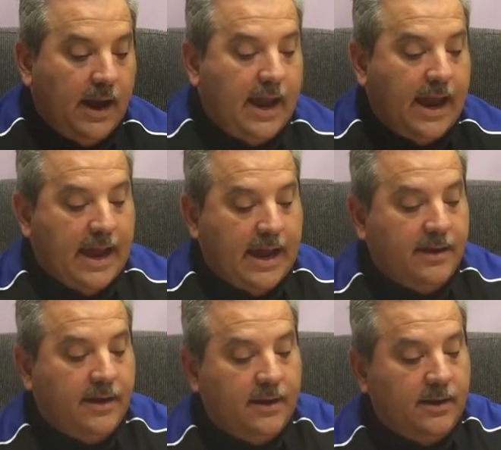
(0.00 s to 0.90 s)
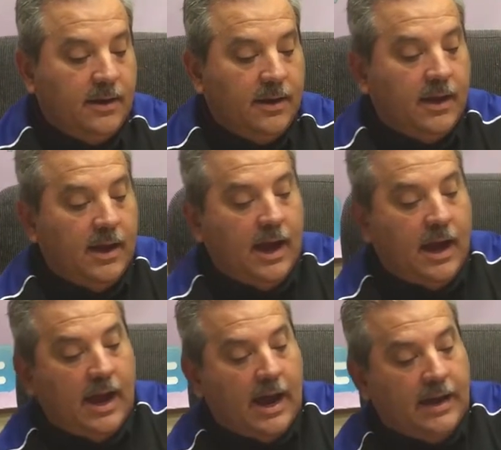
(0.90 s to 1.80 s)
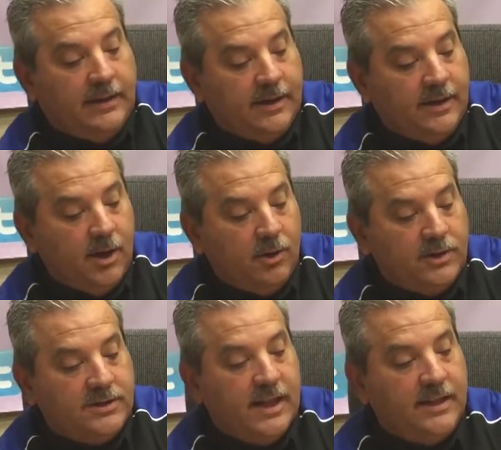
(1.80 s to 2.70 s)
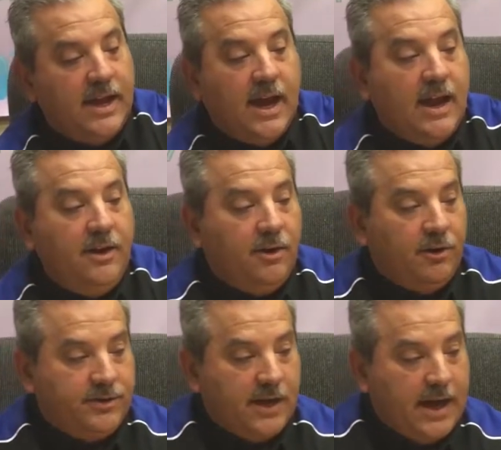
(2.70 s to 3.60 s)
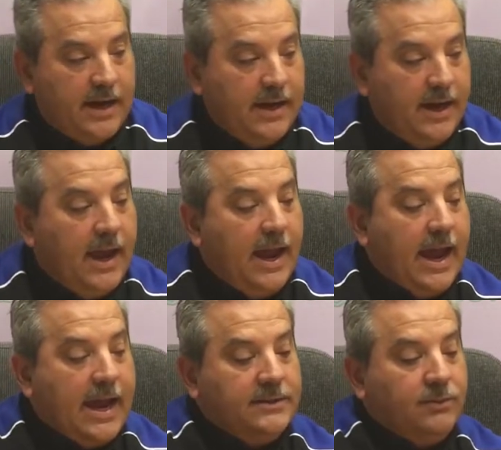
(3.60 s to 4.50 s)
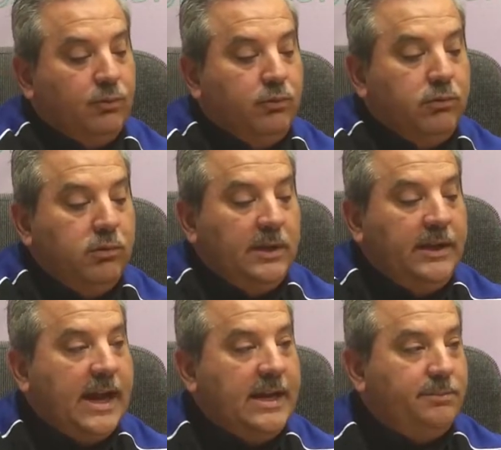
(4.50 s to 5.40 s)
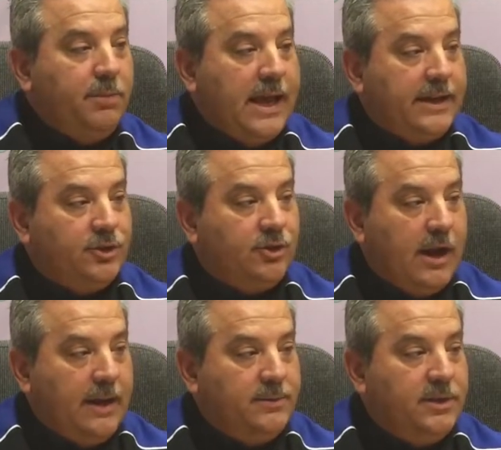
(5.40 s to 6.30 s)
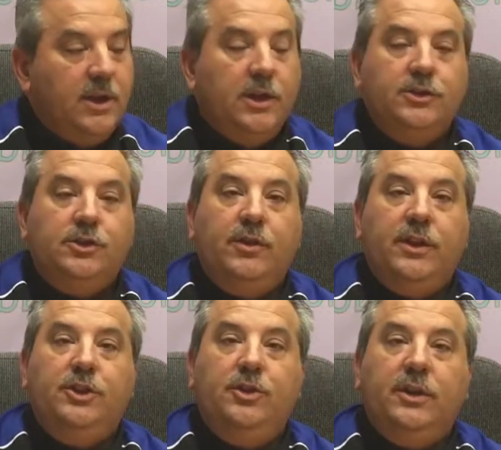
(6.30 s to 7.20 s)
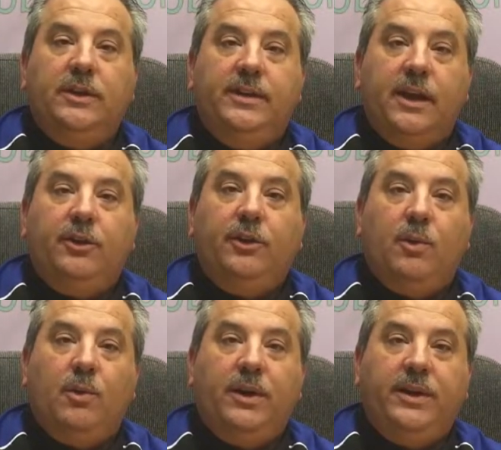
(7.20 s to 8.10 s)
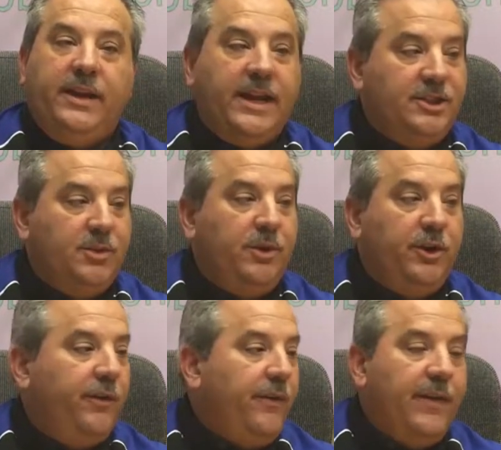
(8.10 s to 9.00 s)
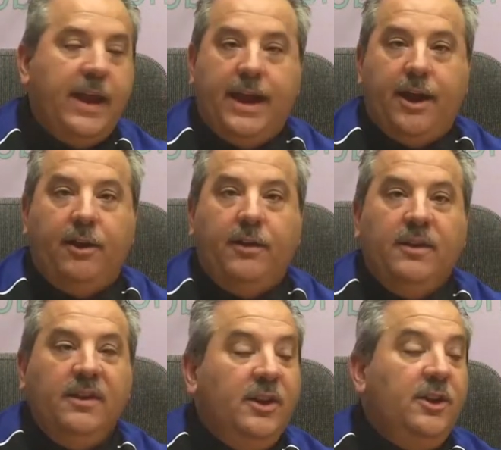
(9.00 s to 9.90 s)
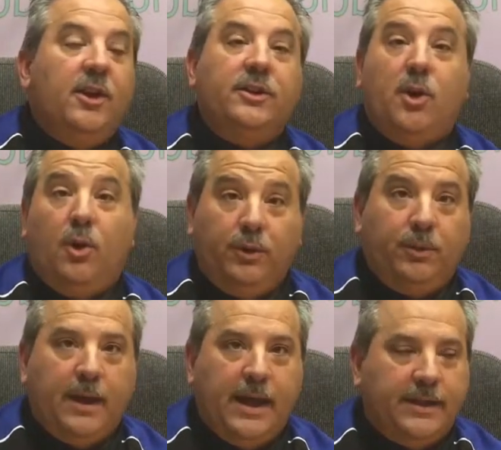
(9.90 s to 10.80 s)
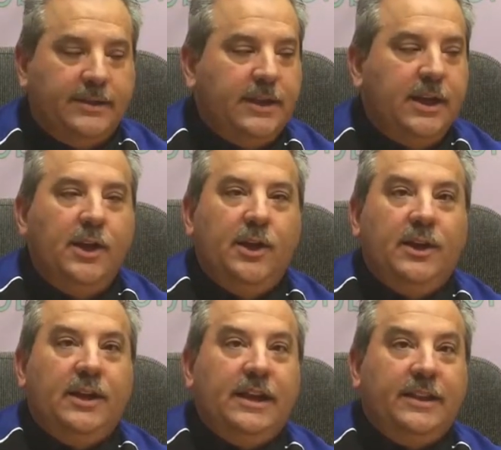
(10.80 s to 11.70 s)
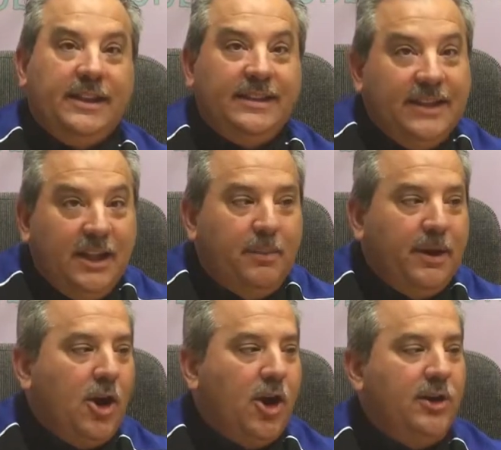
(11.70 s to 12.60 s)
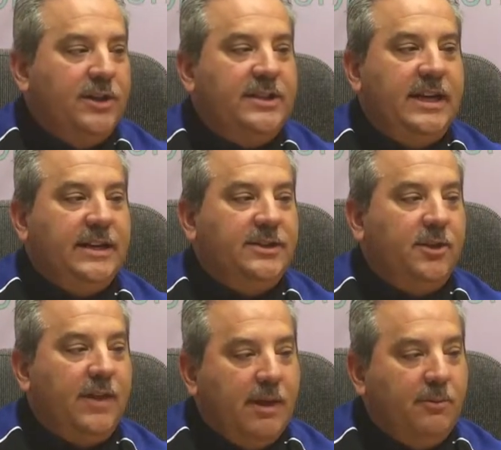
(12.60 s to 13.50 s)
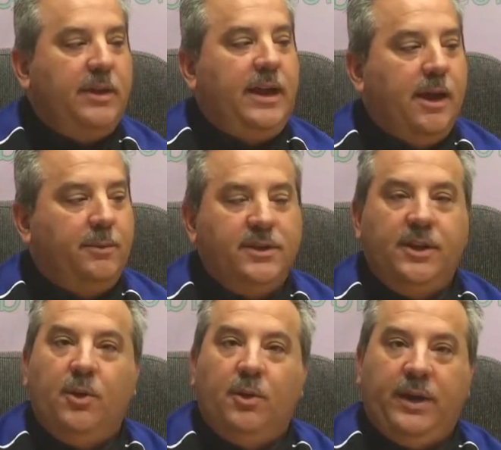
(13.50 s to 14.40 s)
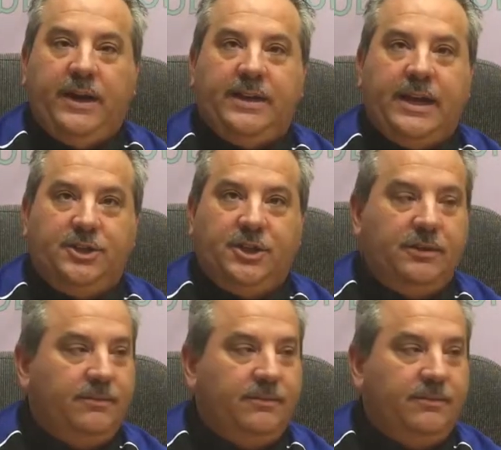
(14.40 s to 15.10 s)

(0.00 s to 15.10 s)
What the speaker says: And I did notice that the underside has really nice black stripes so that you can tell your orientation when you're in the air. You know, as older pilots, a little bit hard to see, so that really helps in the orientation.